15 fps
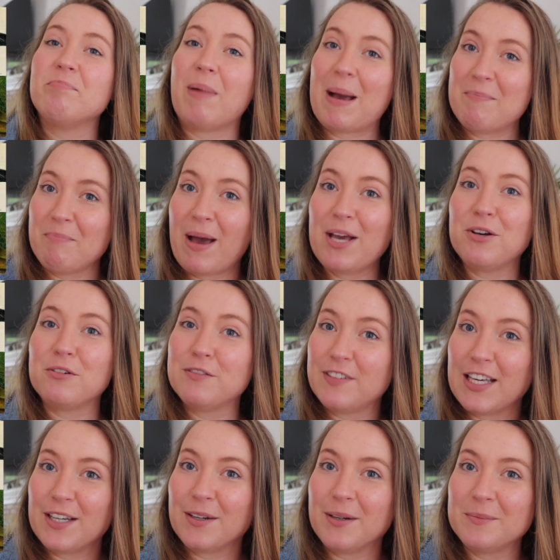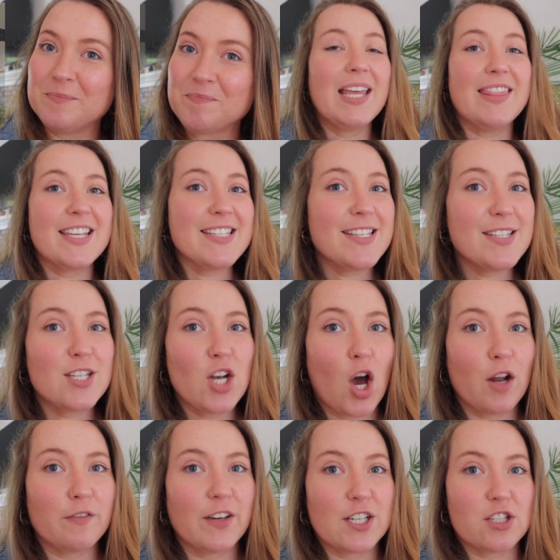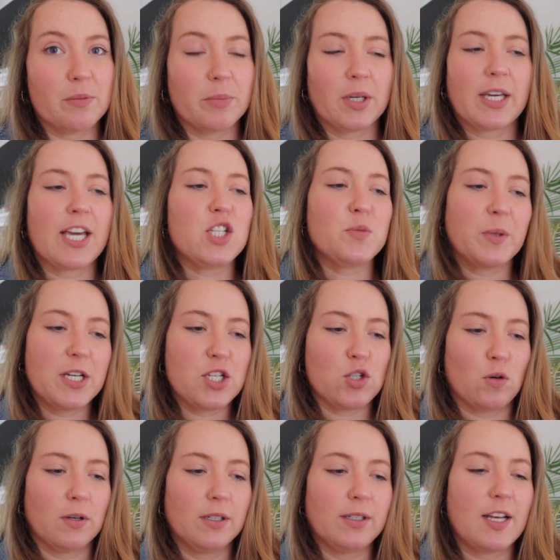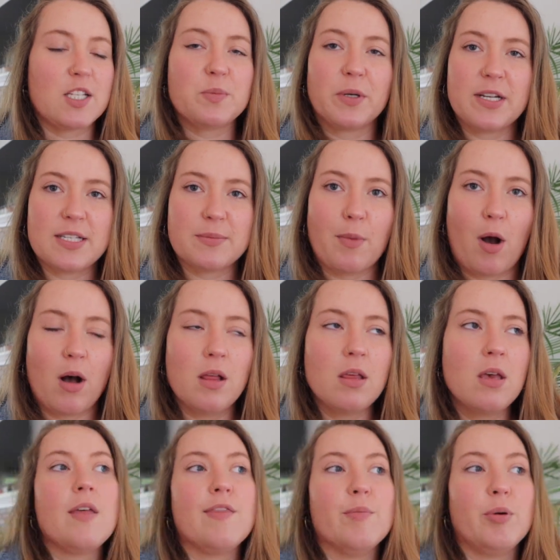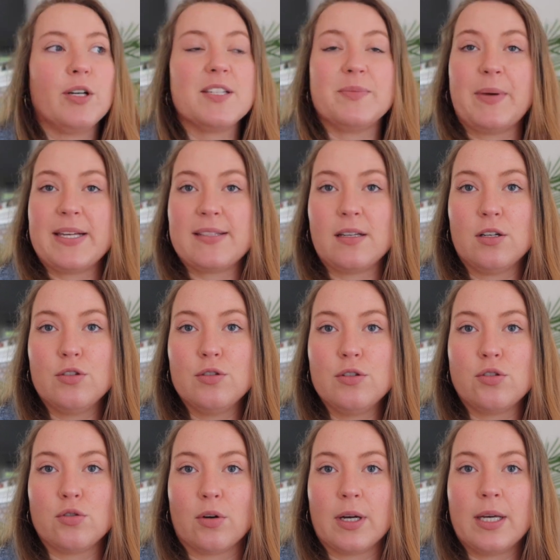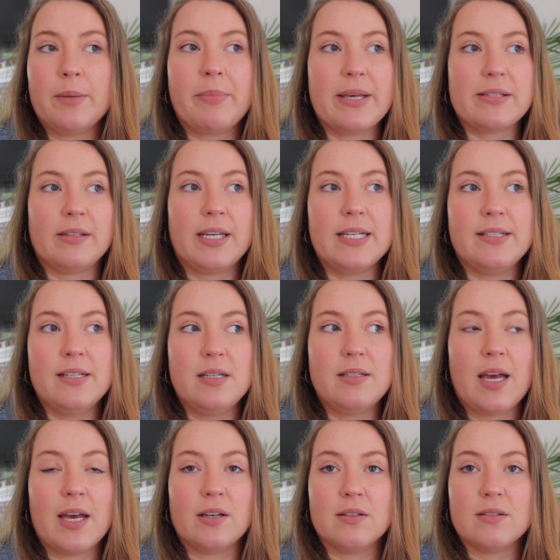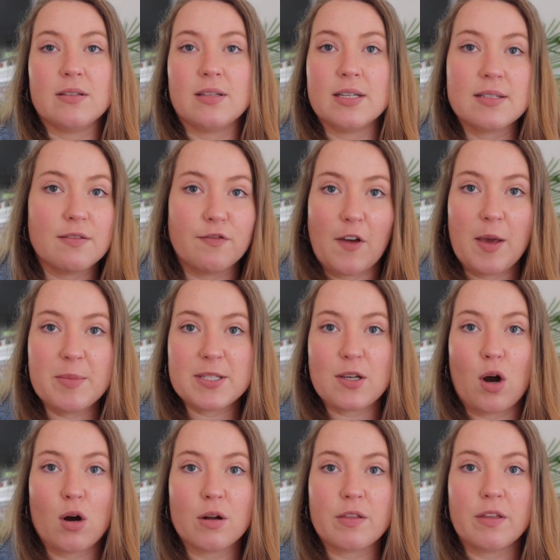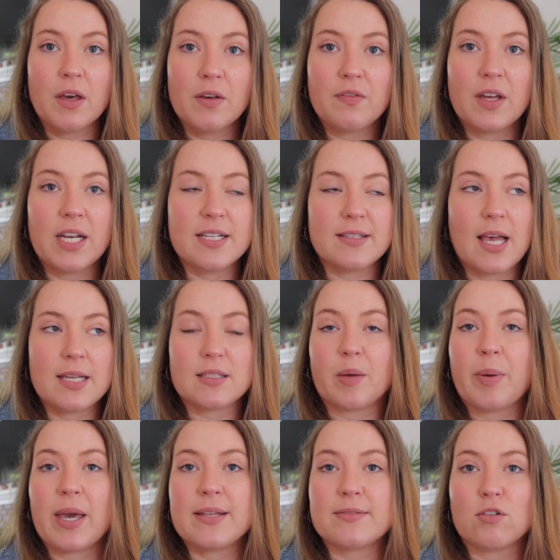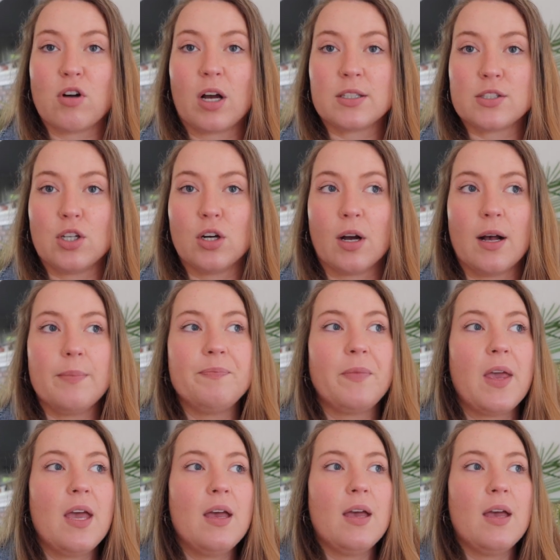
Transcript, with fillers: by Michael Finkel. This is a nonfiction book. It's pretty short, it's pretty small. The book is based on a true story. Basically, it details this famous art thief and his escapades across Europe